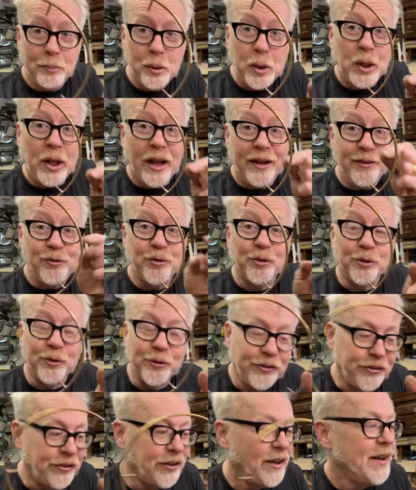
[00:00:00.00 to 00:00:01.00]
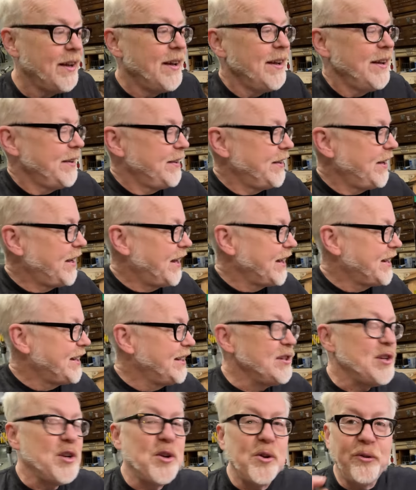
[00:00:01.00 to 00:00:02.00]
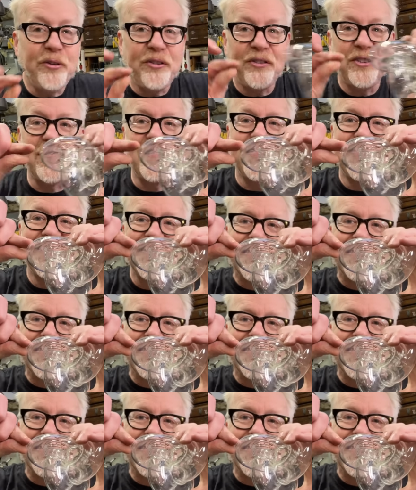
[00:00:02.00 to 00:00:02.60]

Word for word: plungers that I can use to